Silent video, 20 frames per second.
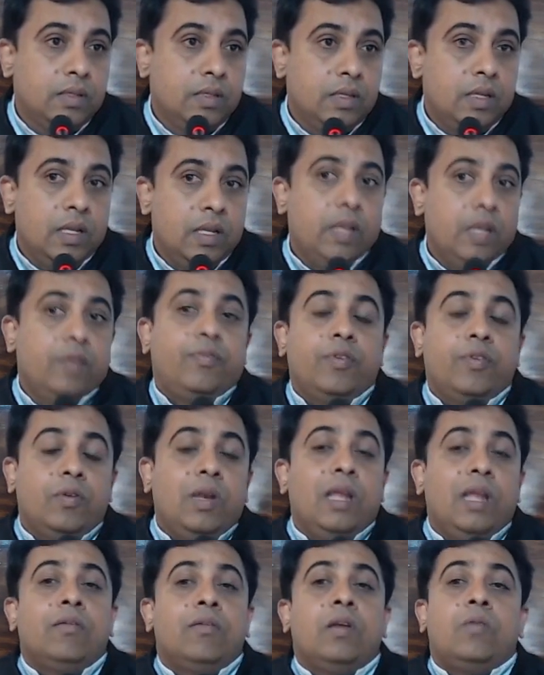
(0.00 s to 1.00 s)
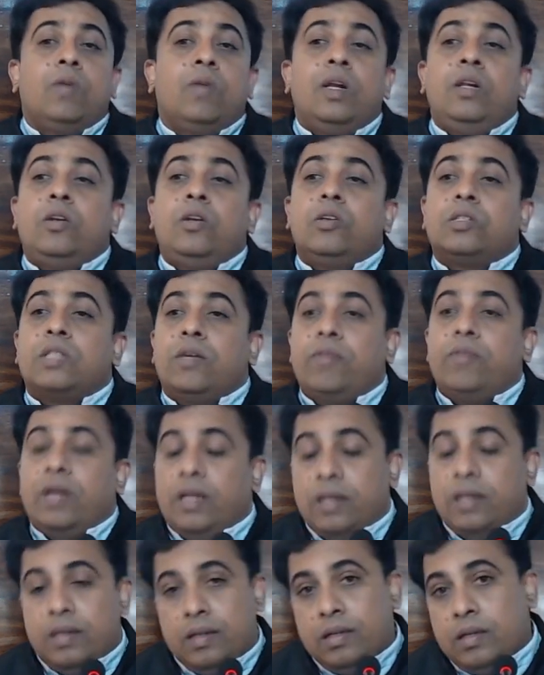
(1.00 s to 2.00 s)
If you level 1 to
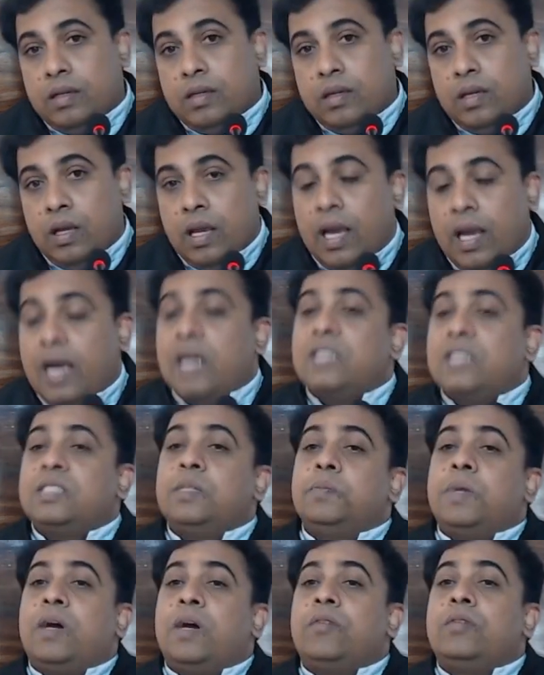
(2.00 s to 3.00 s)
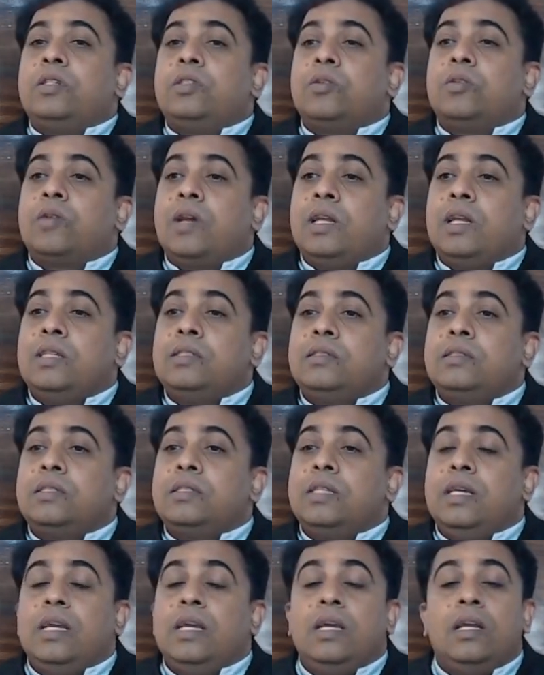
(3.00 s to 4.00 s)
7, has the power to cleanse,
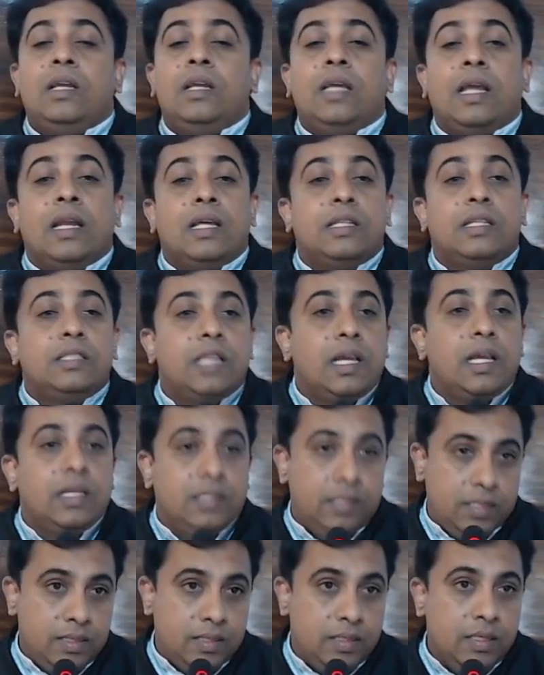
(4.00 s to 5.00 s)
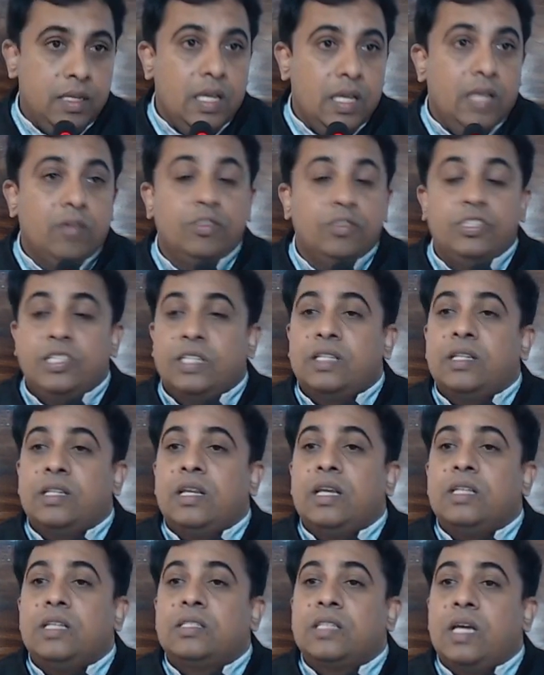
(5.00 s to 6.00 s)
heal, energize your
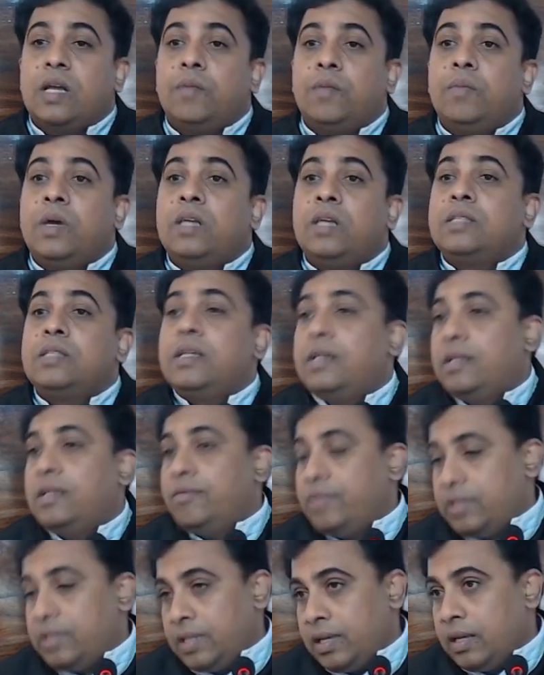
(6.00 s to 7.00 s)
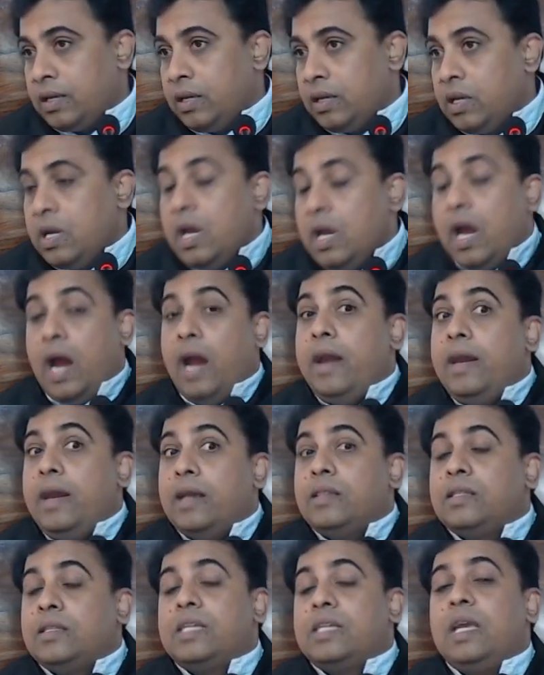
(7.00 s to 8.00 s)
chakras, karmas and everything. And at
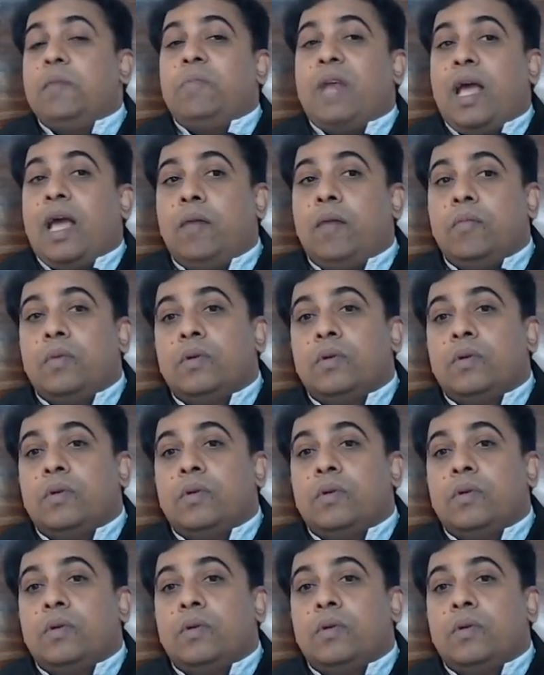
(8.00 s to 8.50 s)
the same time,